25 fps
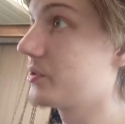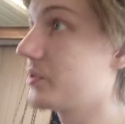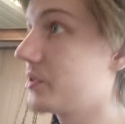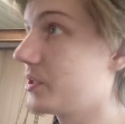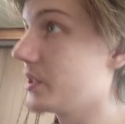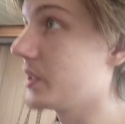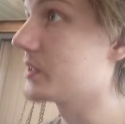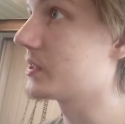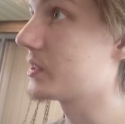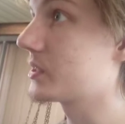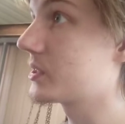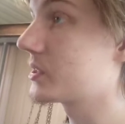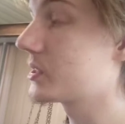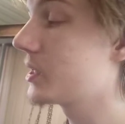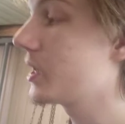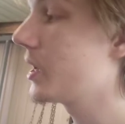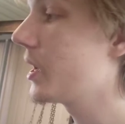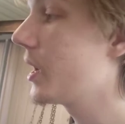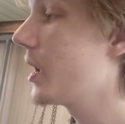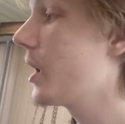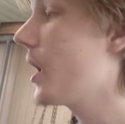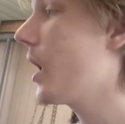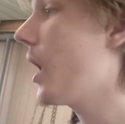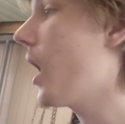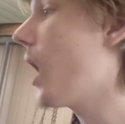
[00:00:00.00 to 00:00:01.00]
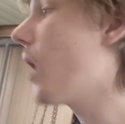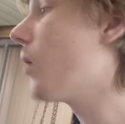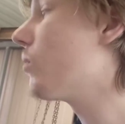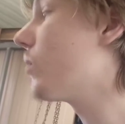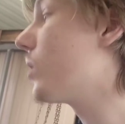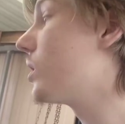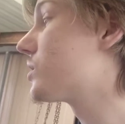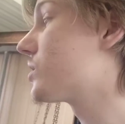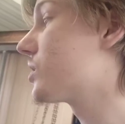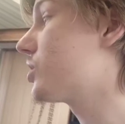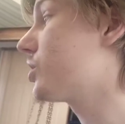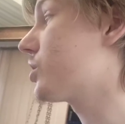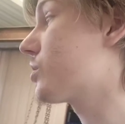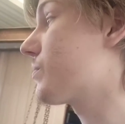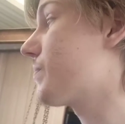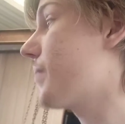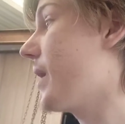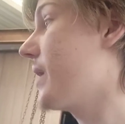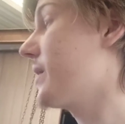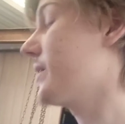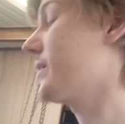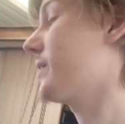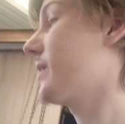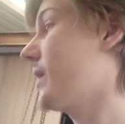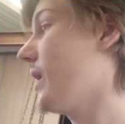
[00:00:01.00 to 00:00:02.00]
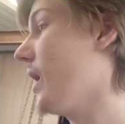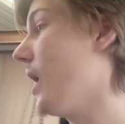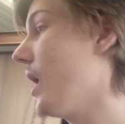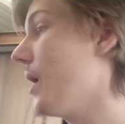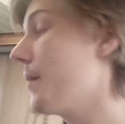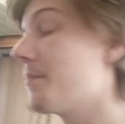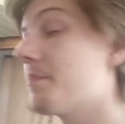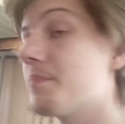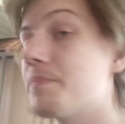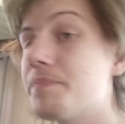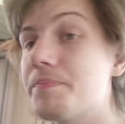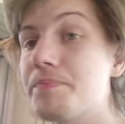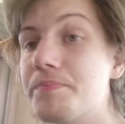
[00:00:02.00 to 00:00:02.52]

this. Otherwise I just paint the cab.